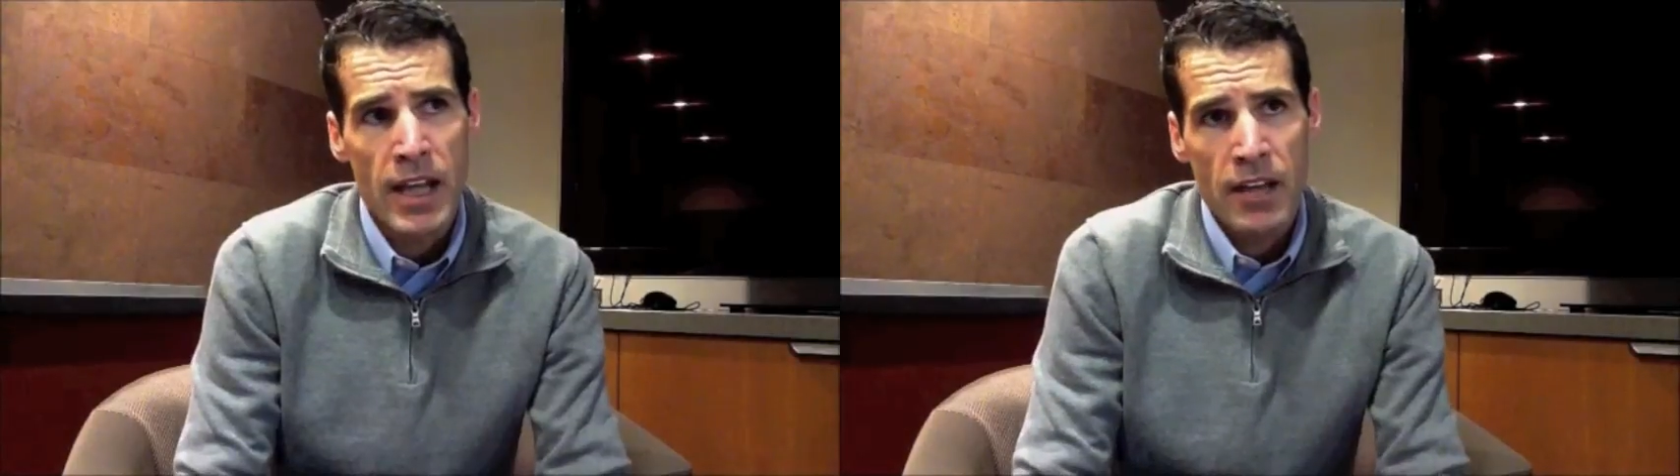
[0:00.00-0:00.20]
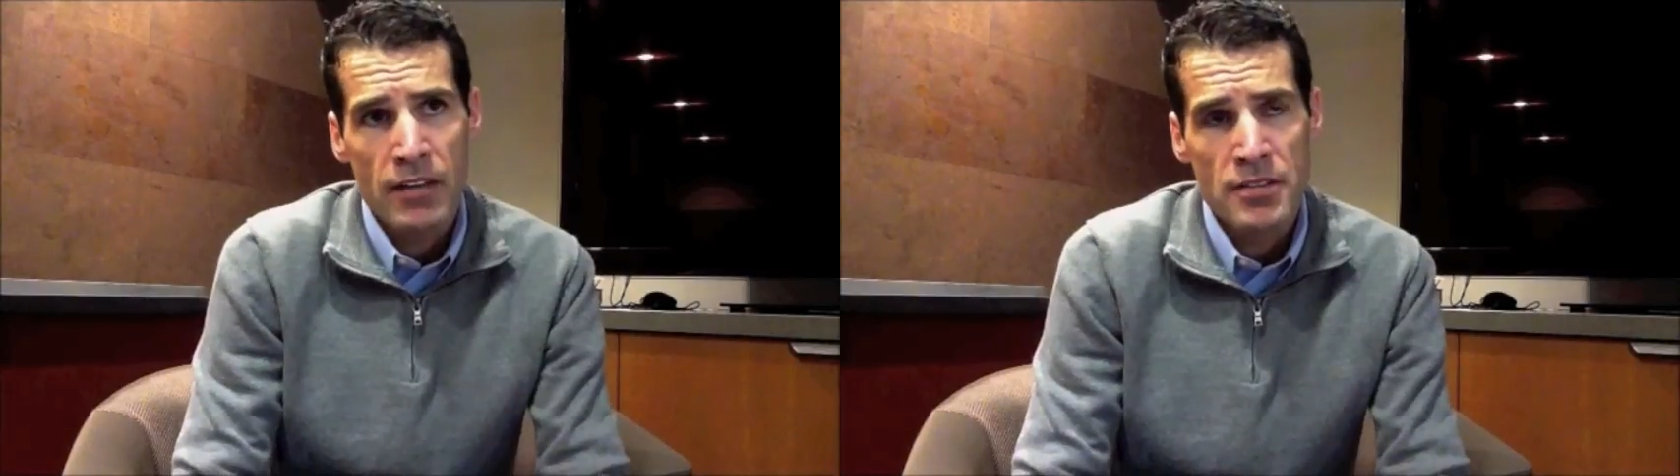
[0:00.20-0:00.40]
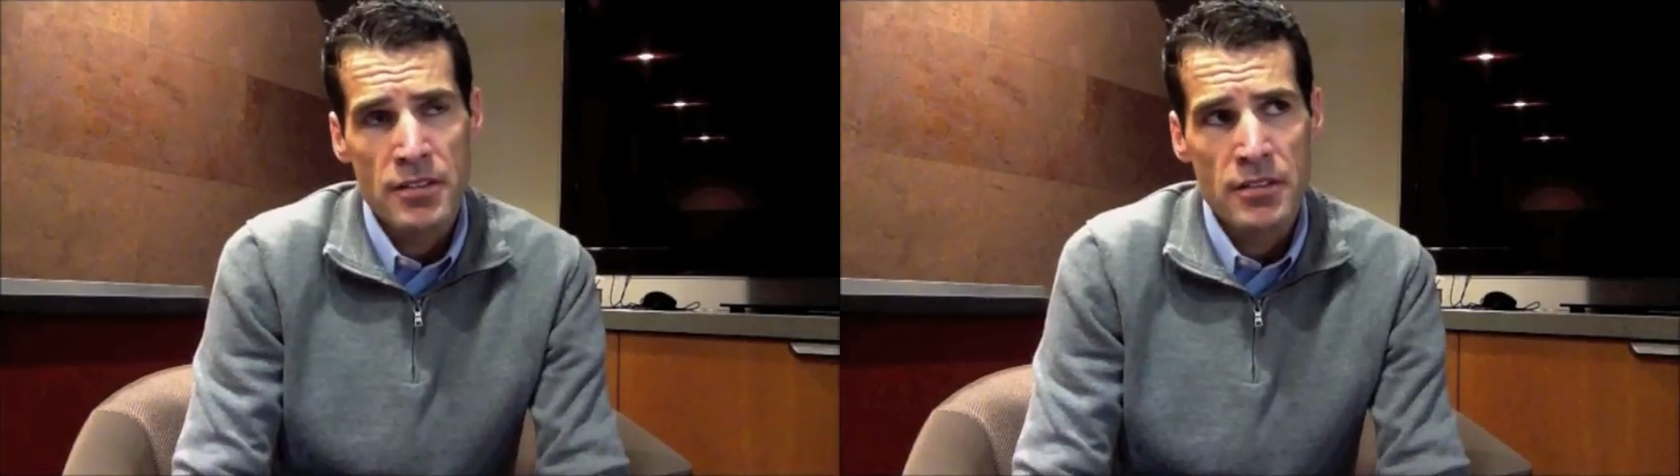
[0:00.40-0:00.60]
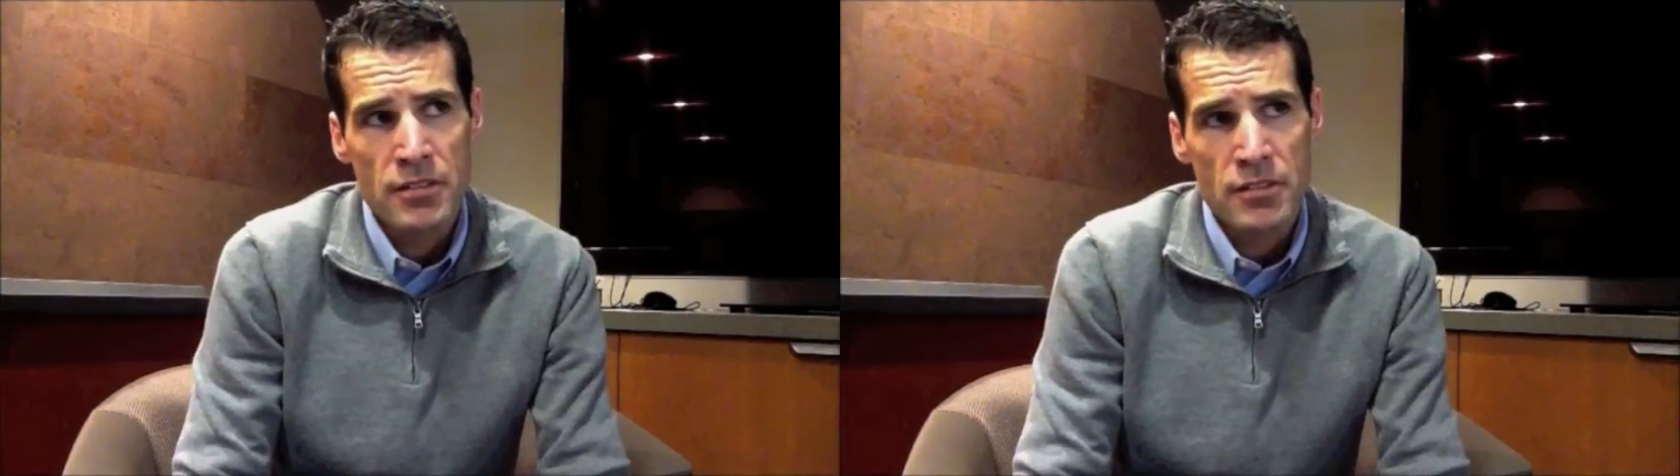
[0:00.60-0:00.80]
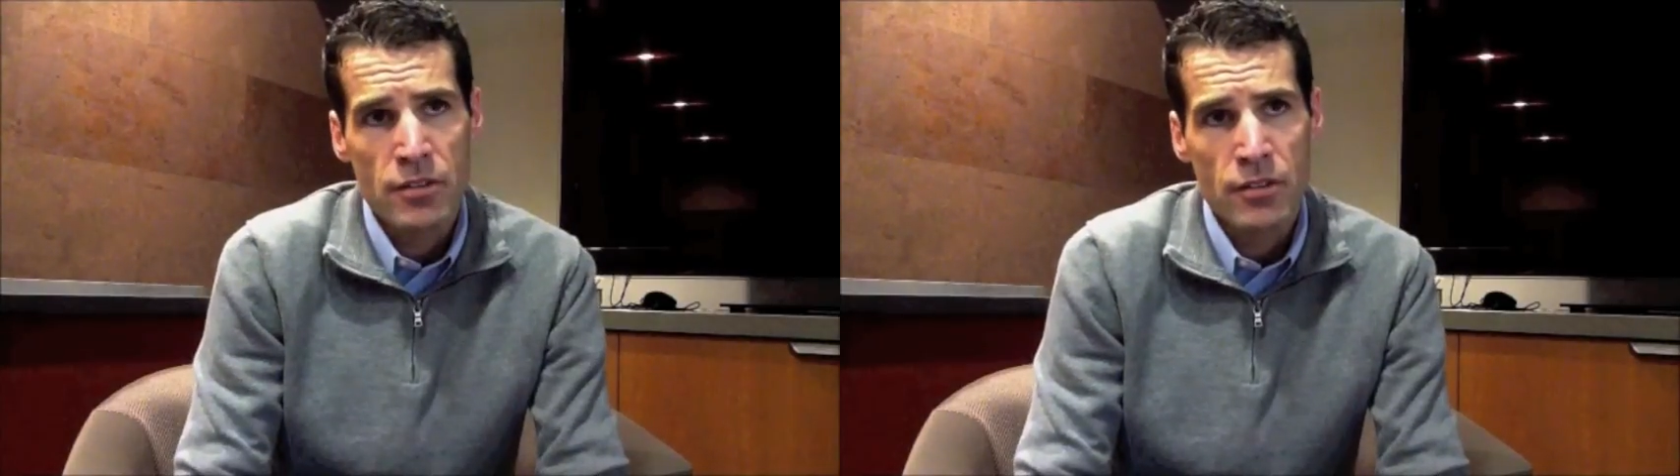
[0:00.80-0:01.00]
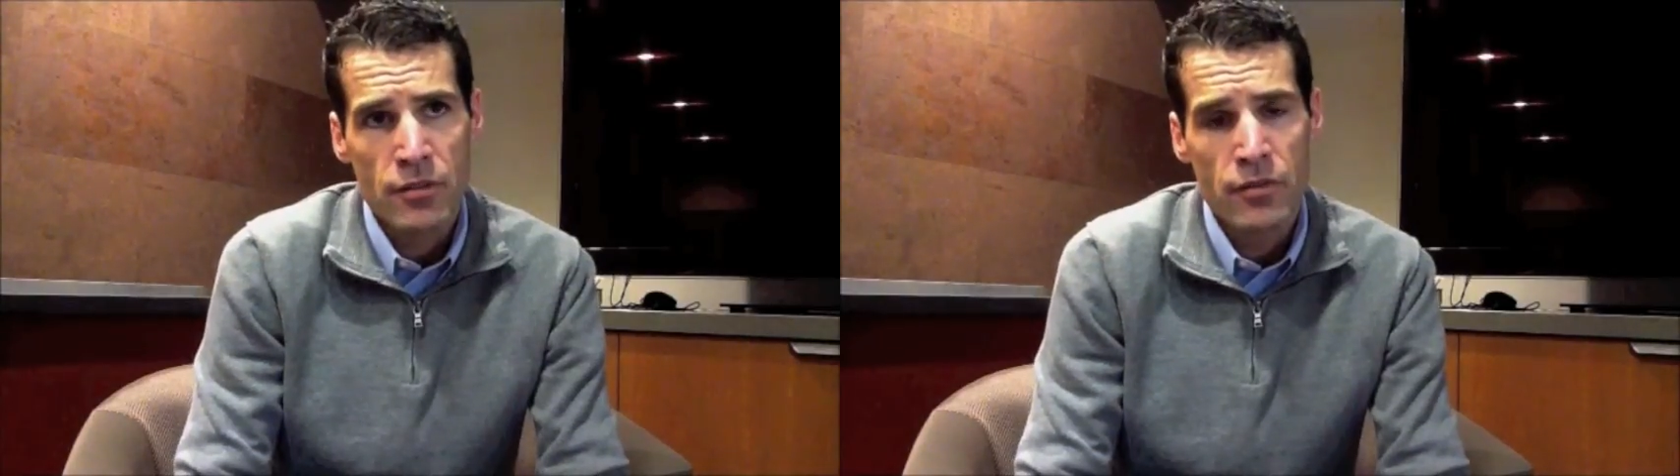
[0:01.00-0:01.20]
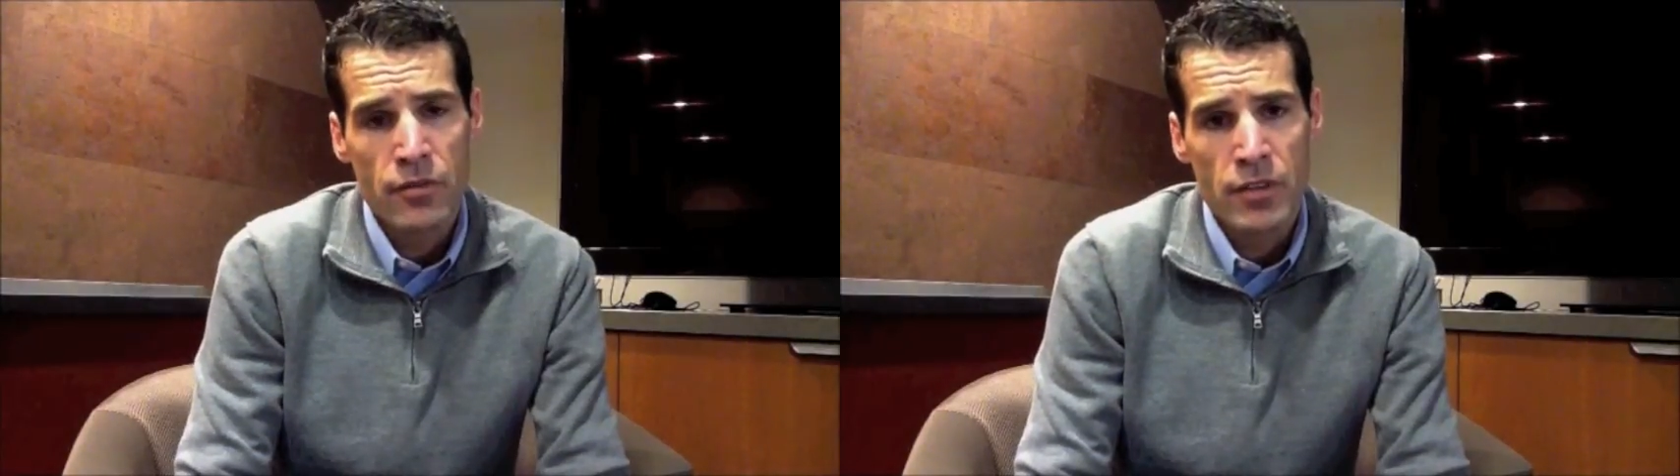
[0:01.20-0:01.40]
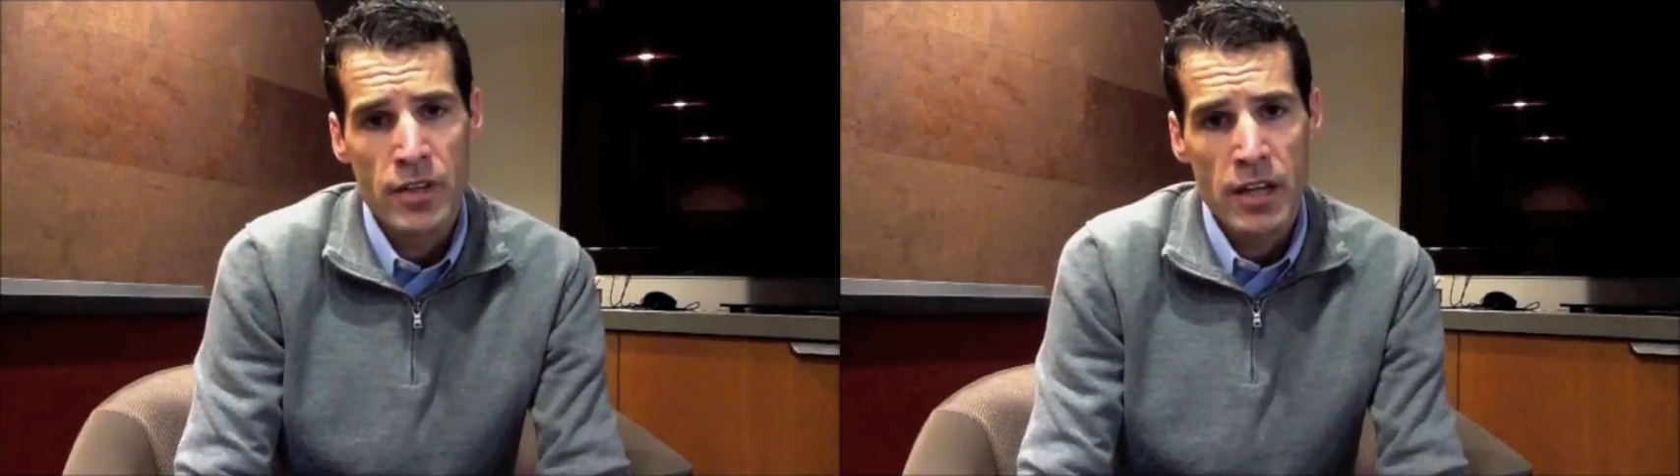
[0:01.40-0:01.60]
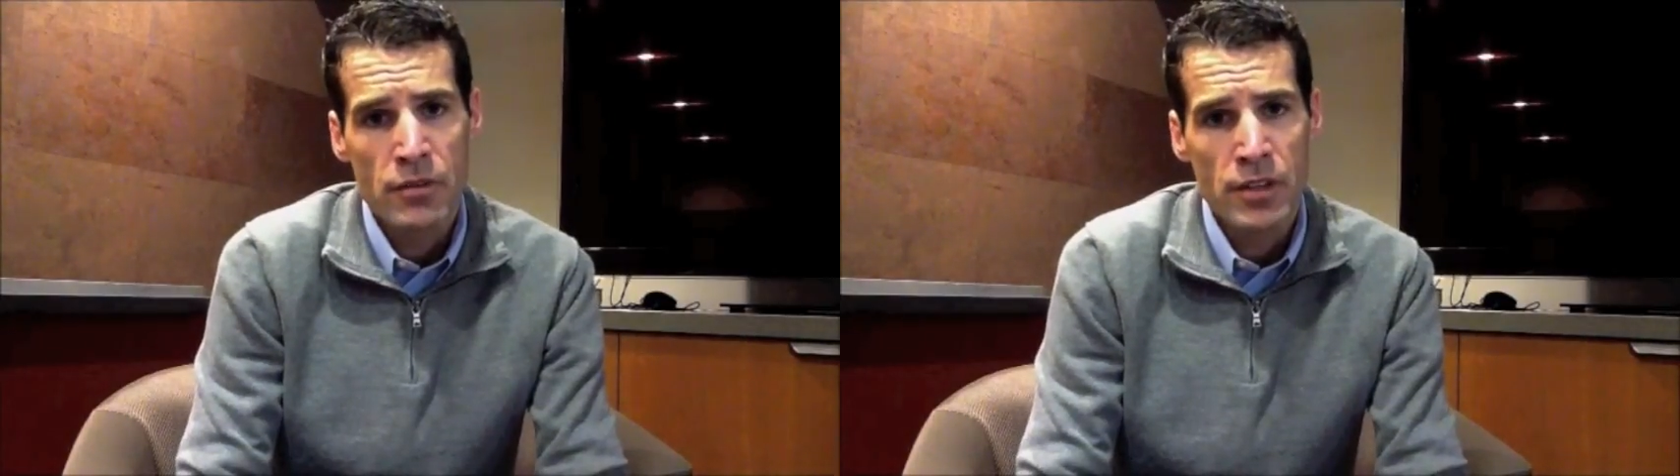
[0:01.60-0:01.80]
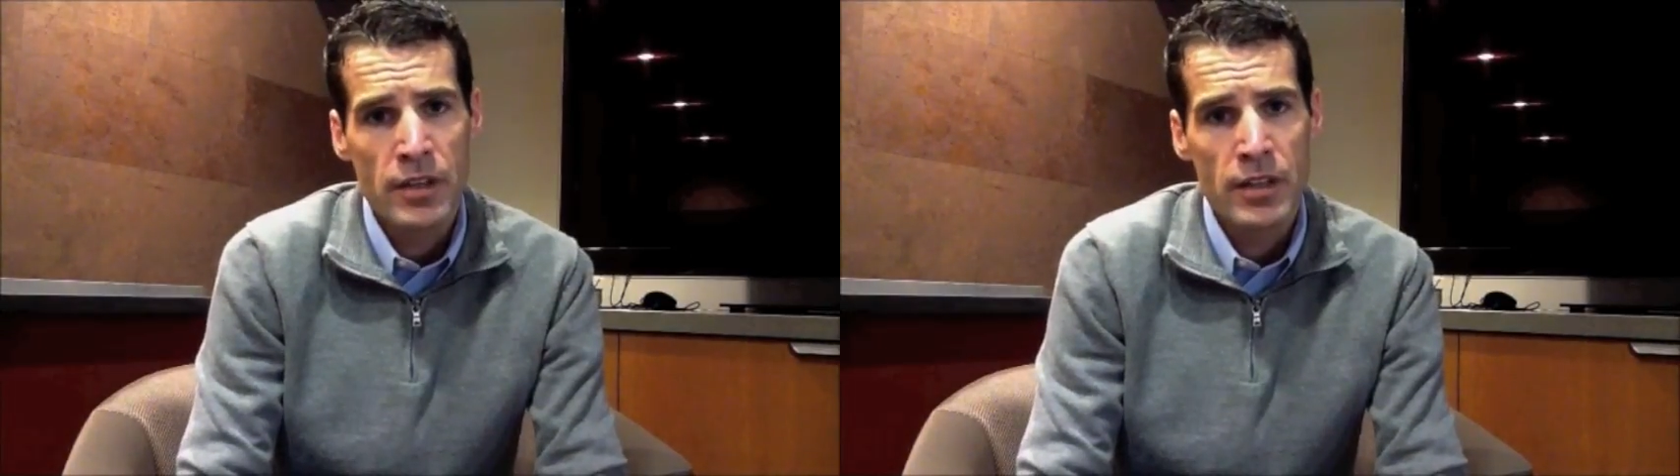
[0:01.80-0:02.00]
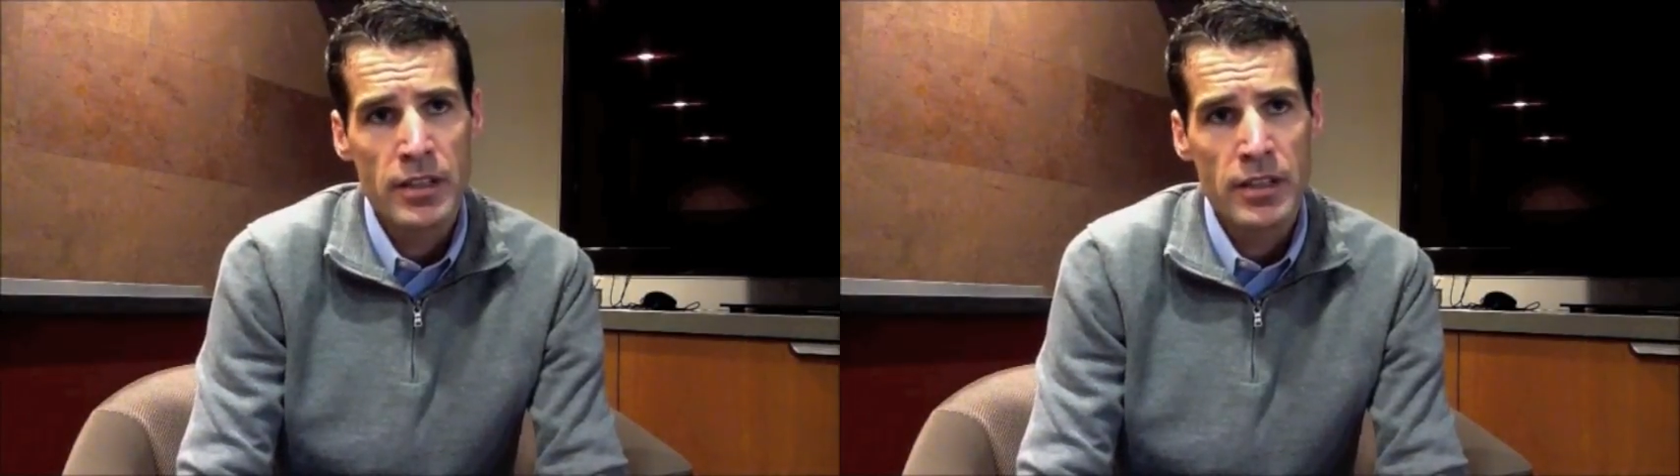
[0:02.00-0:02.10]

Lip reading: how does it serve not only